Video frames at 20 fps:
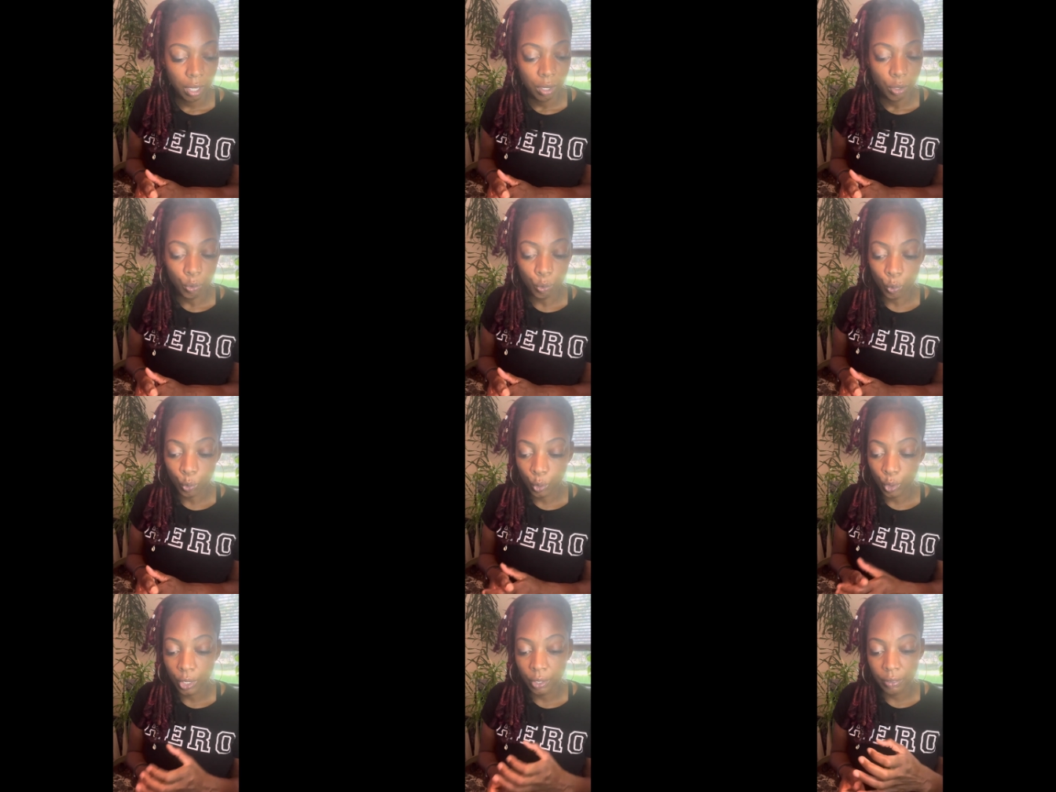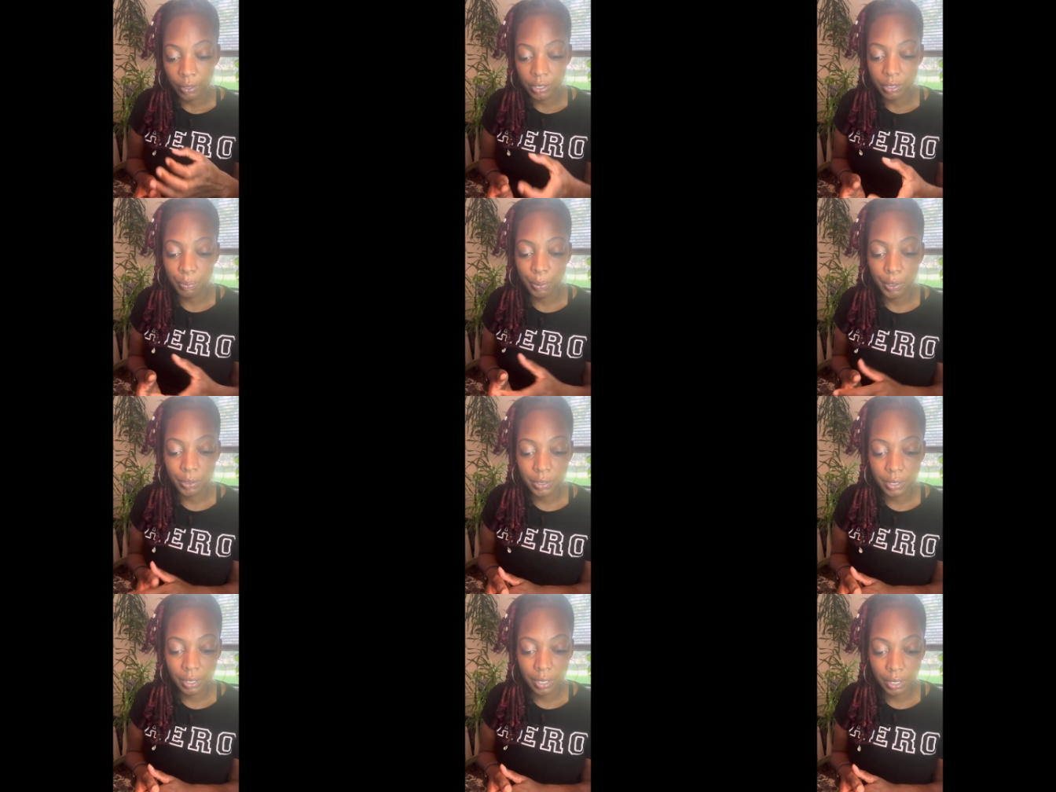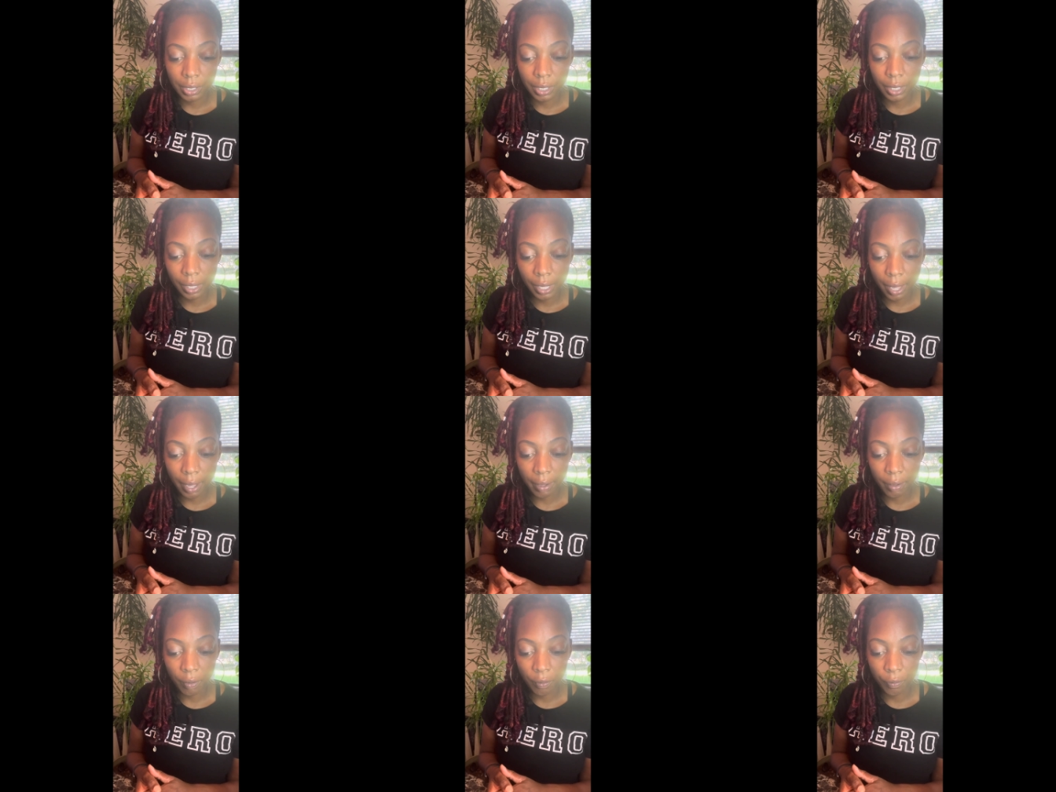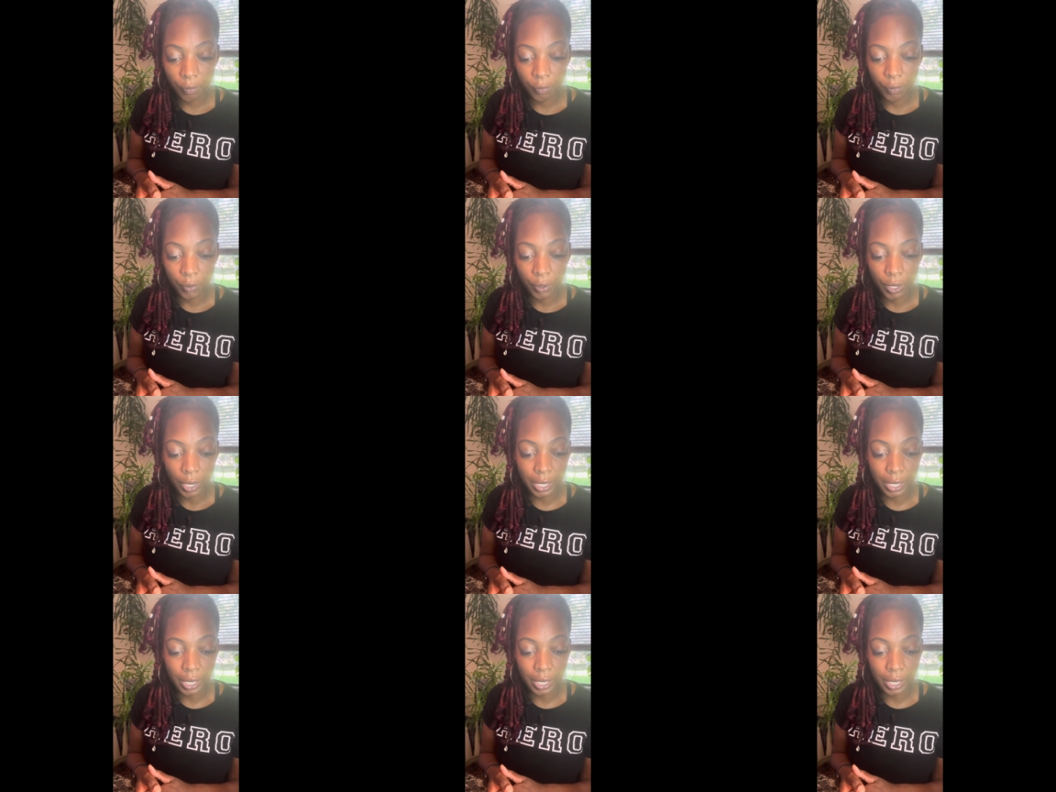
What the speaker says: or this person in your life,